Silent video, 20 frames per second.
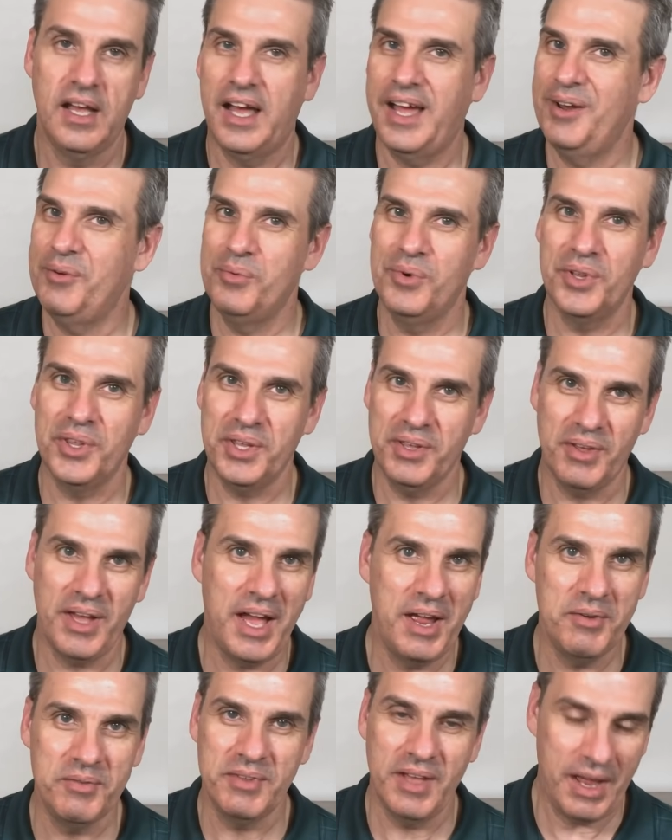I
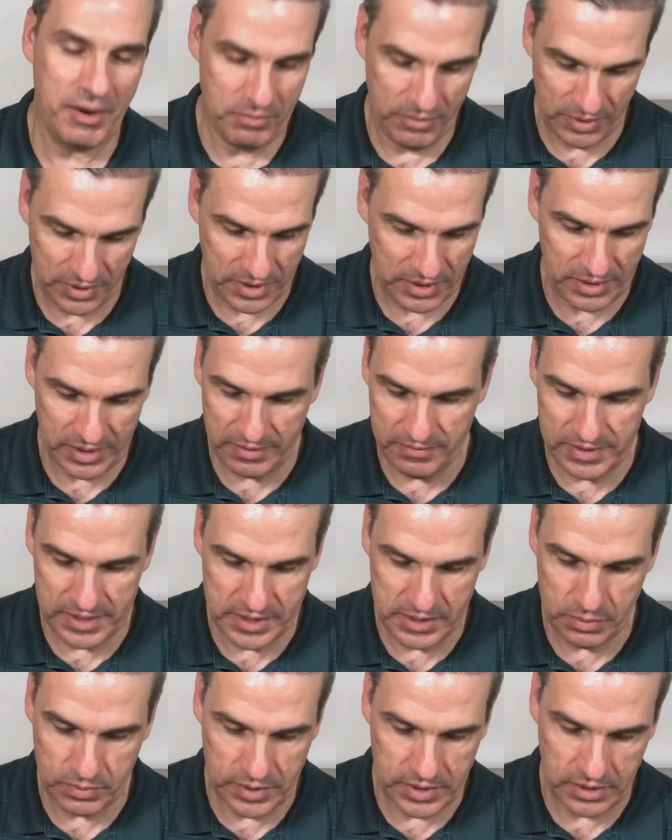really love
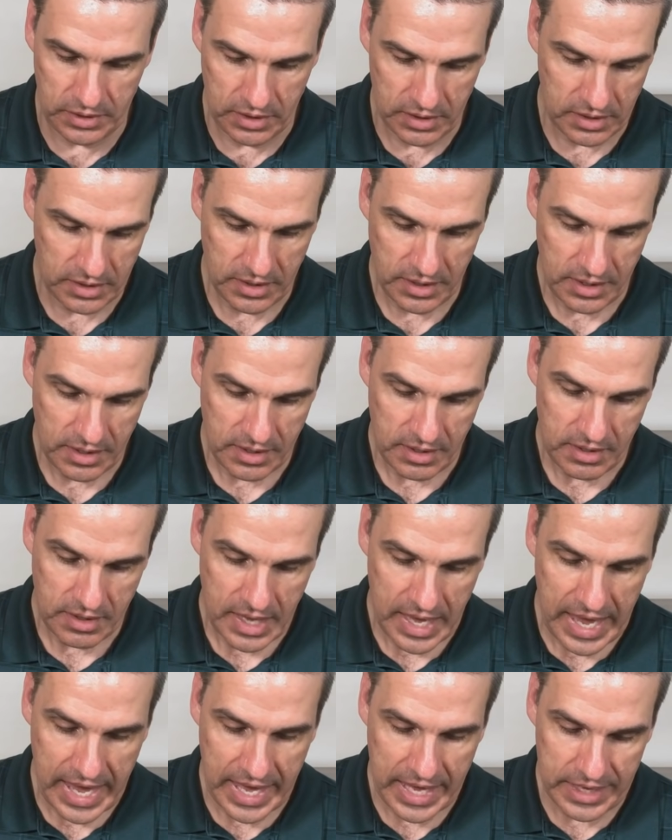this one.
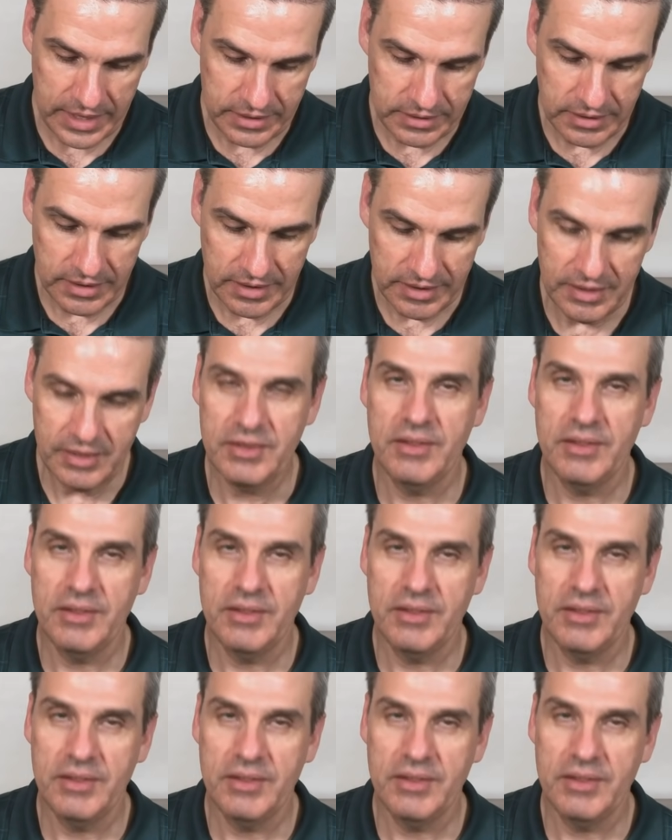And